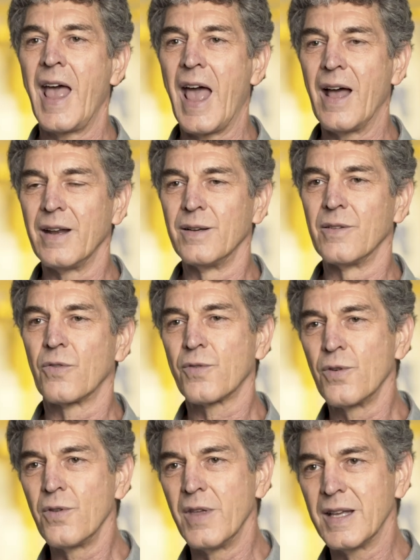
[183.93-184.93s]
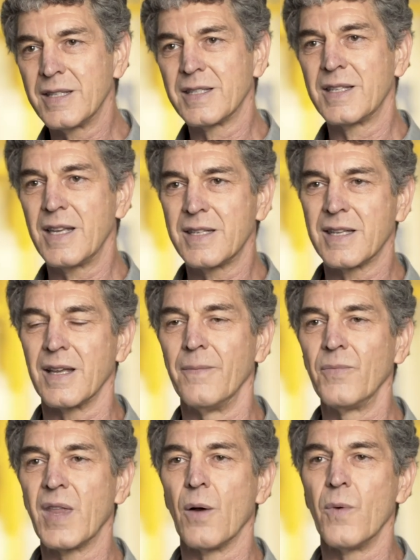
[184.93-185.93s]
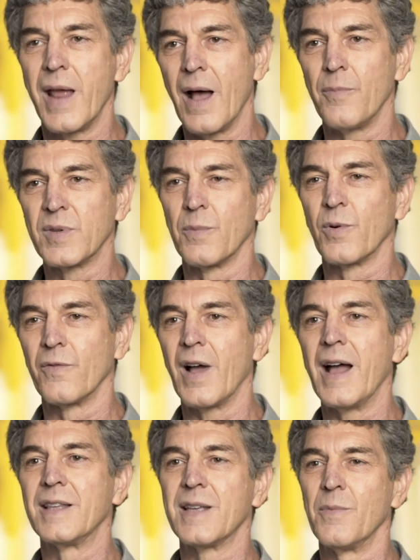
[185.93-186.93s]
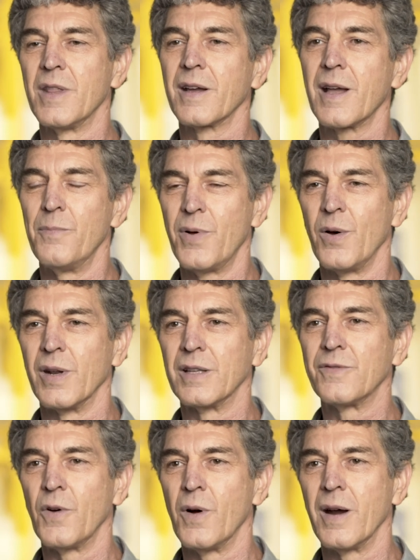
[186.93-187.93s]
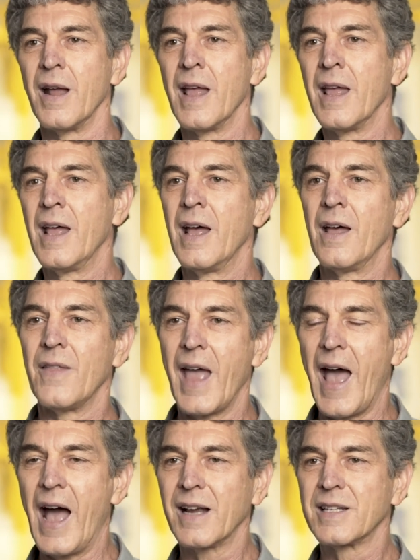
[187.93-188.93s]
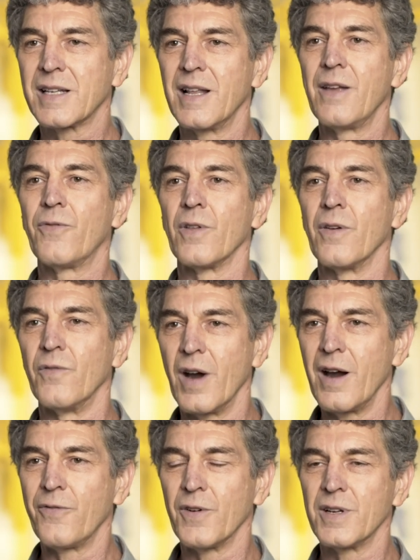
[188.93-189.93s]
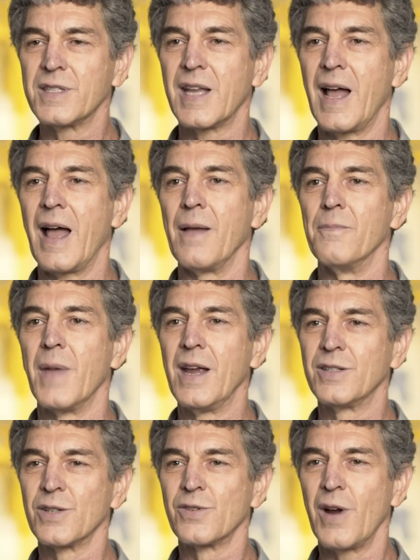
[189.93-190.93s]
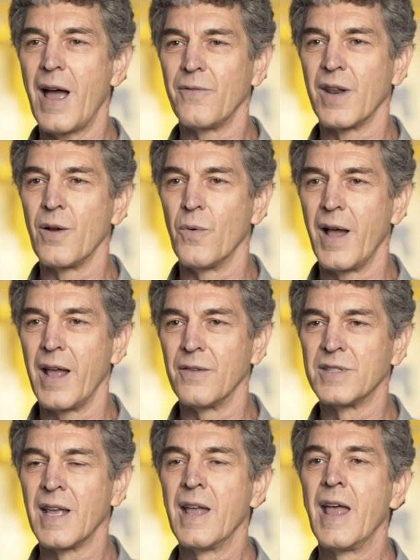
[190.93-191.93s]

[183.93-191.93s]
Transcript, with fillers: And through this system that we helped to provide some of the components for, they actually, for the very first time, measured gravity waves